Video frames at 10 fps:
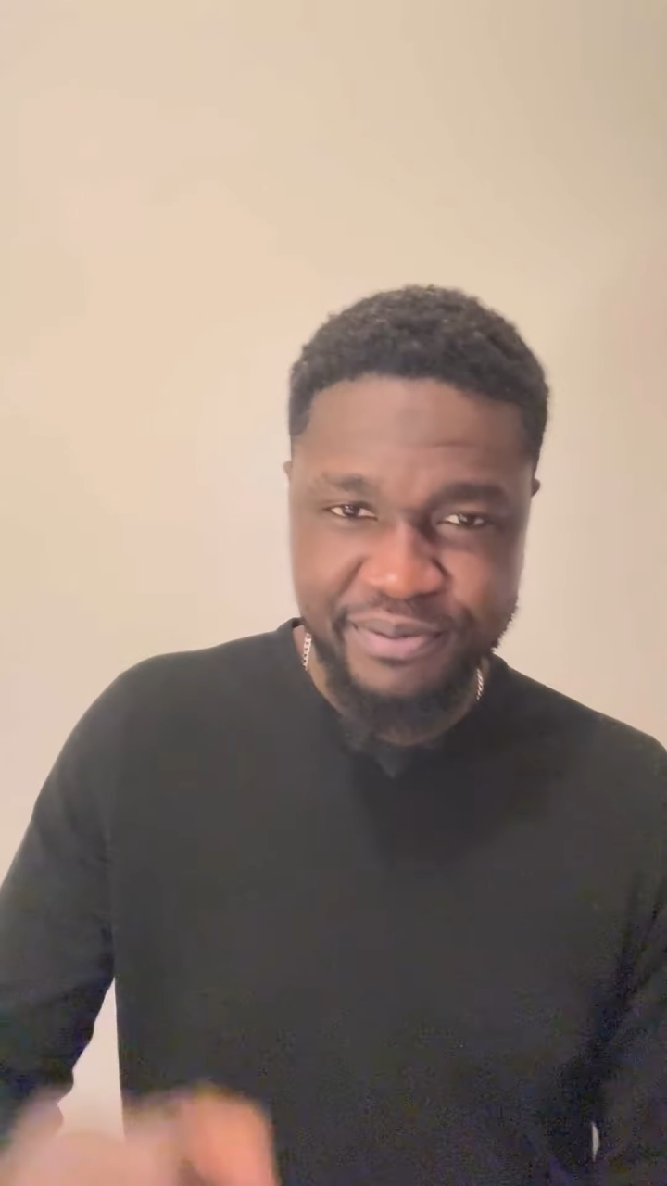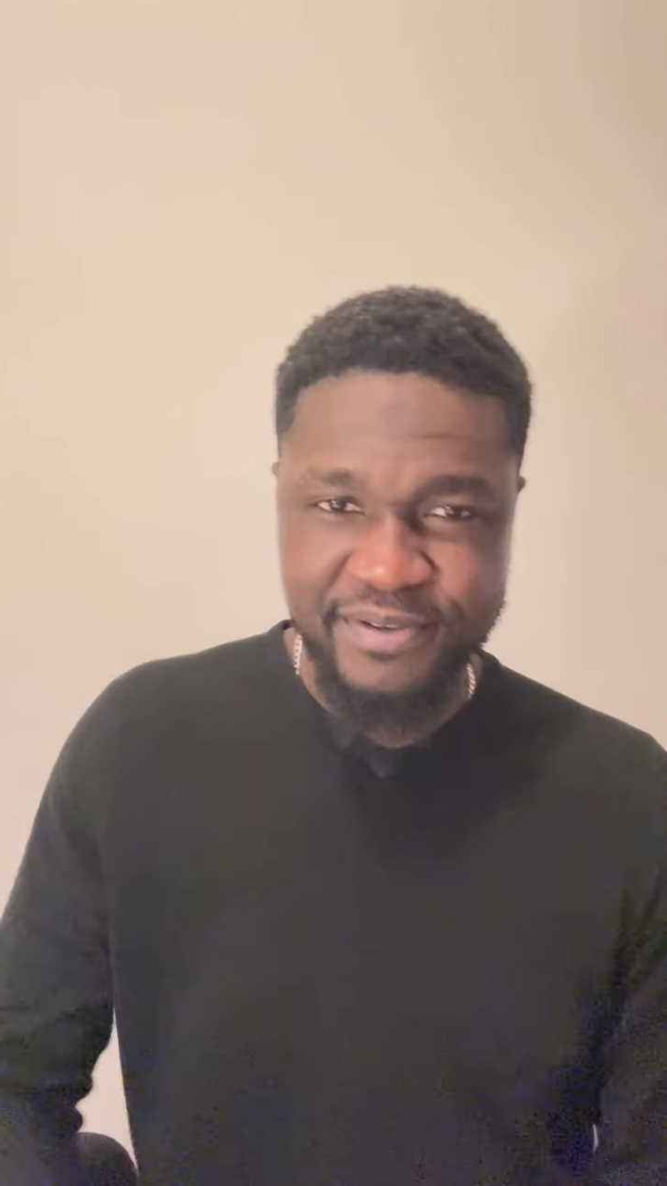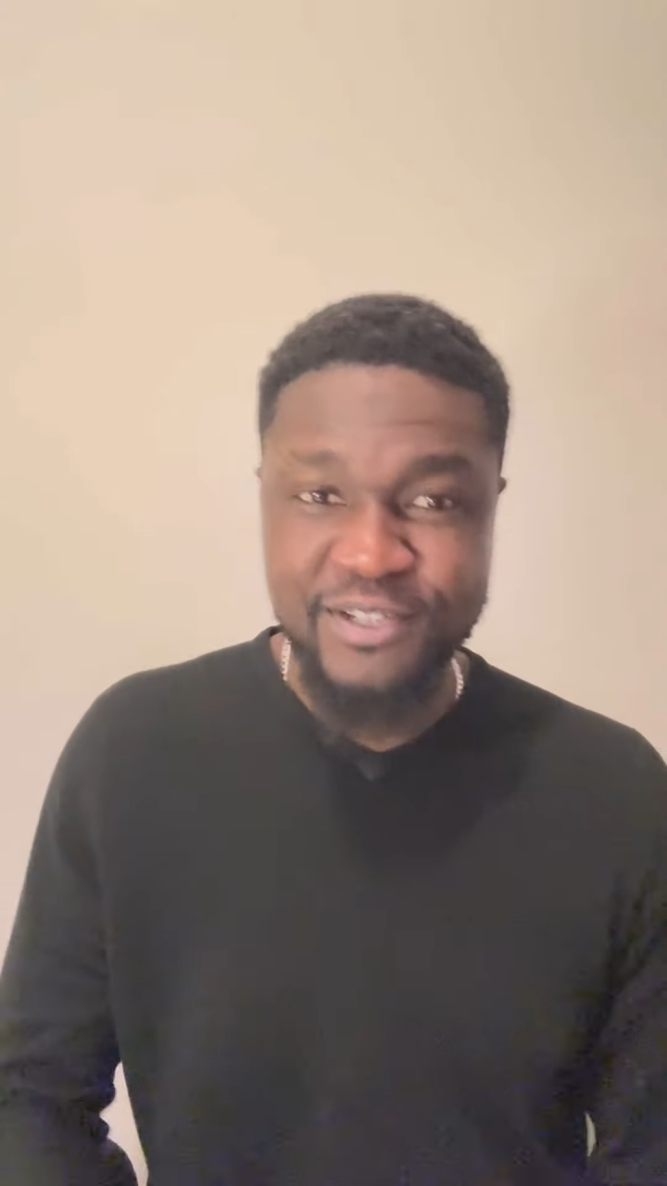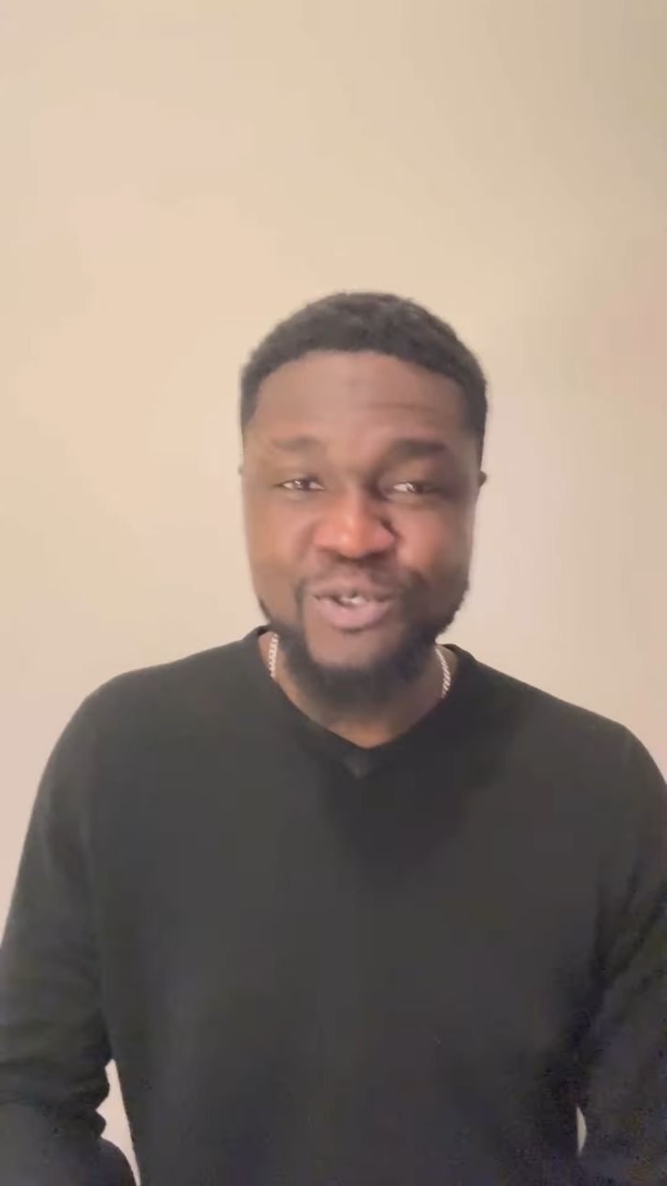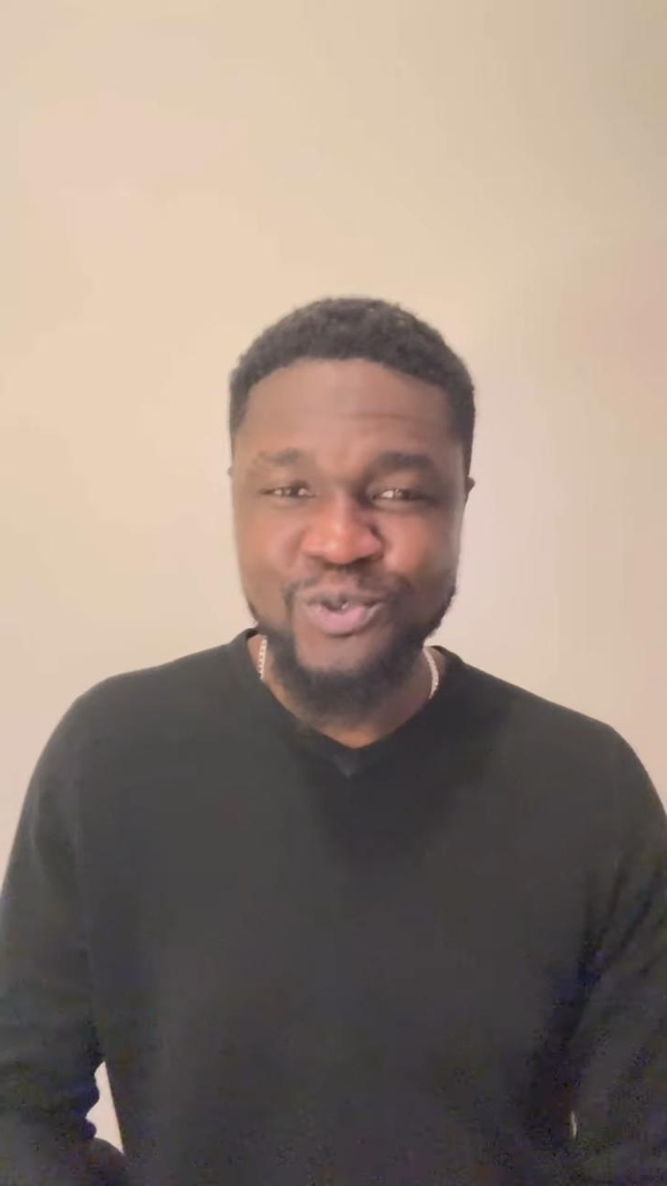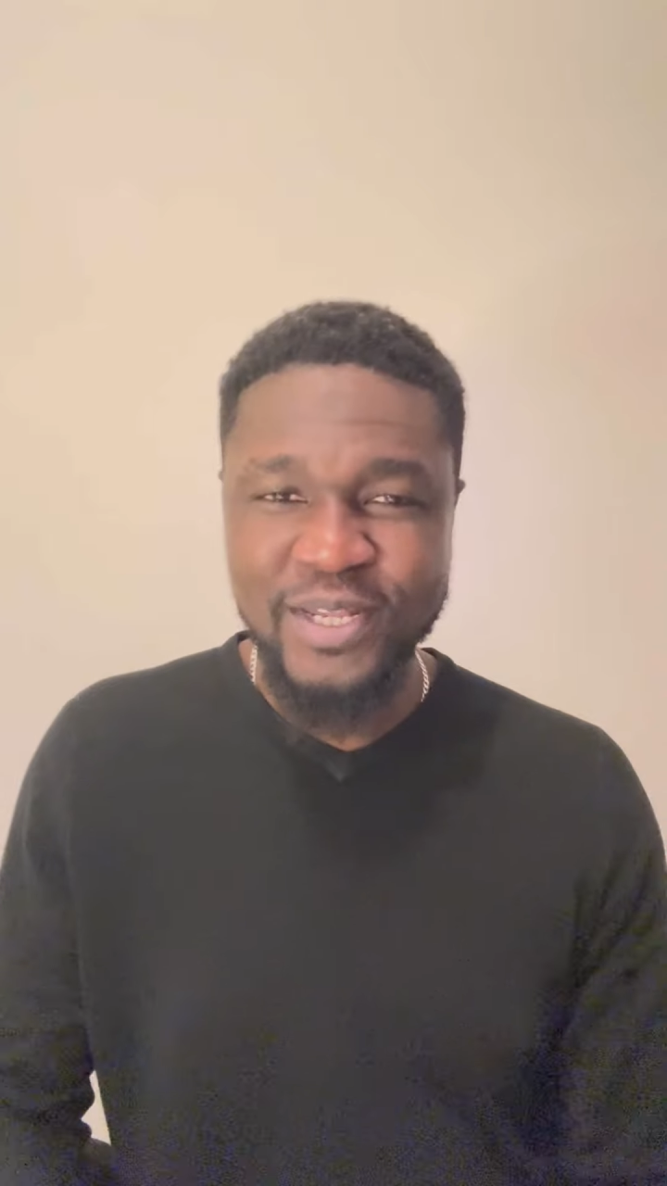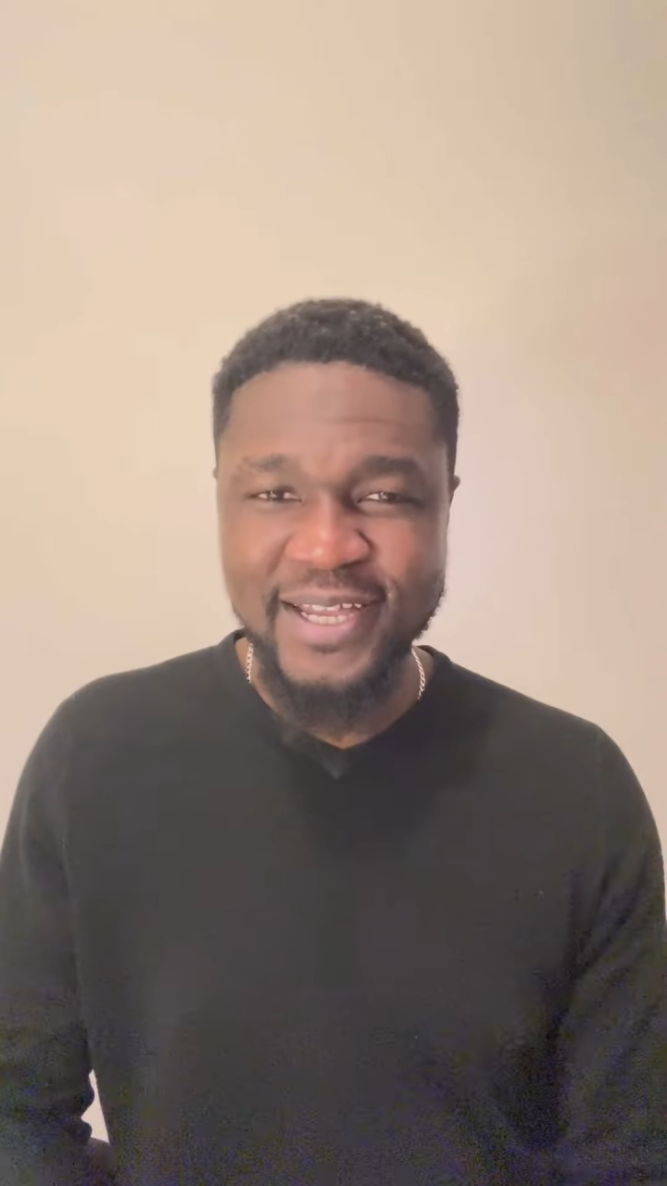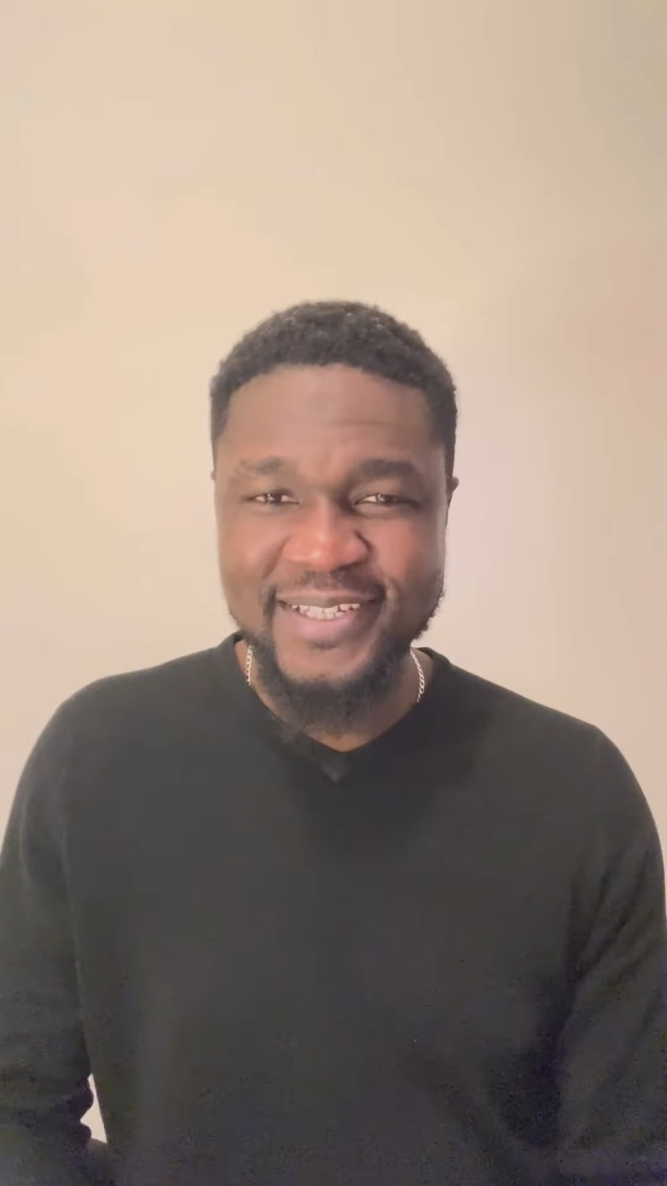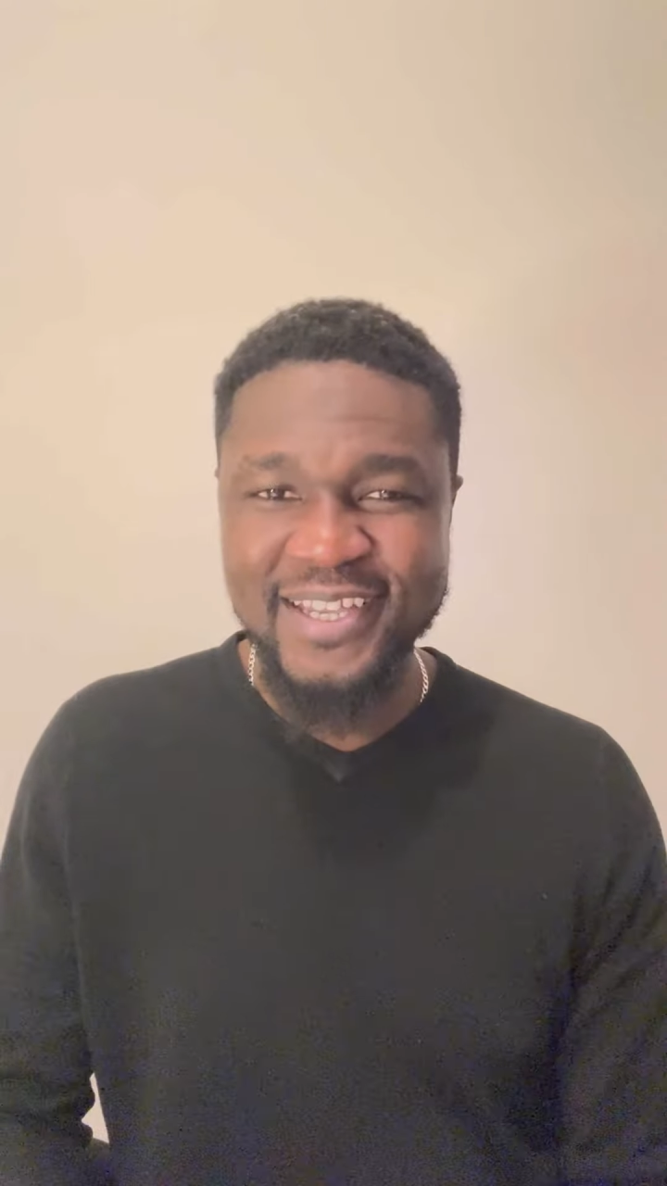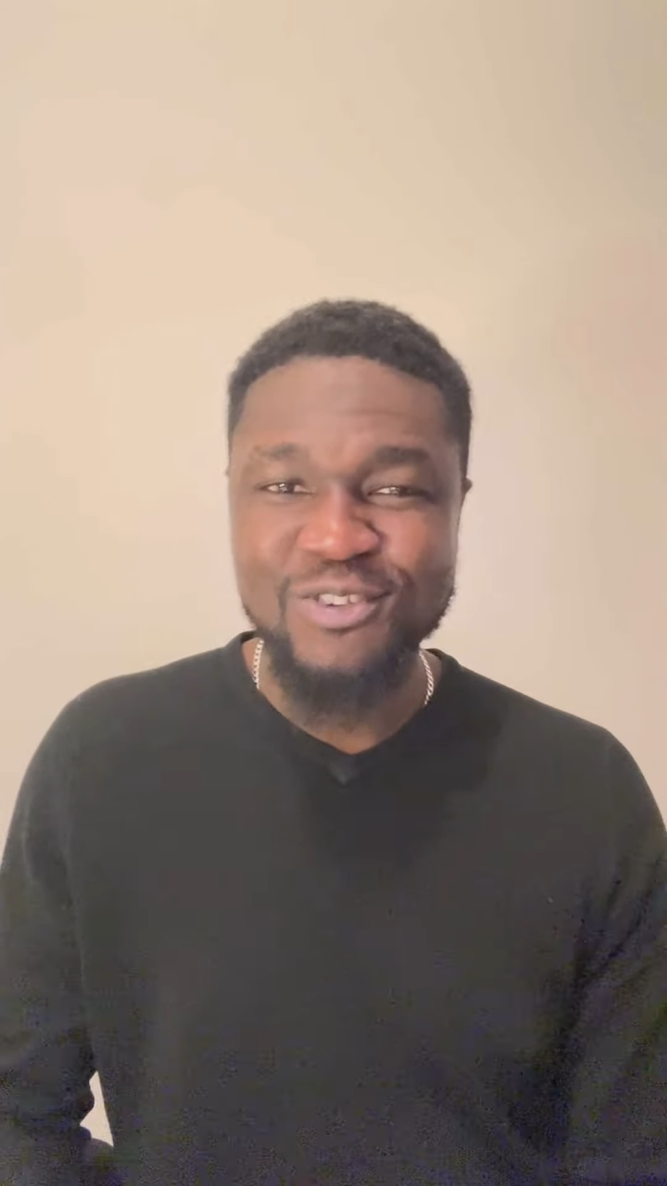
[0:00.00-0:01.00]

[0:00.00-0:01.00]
into that,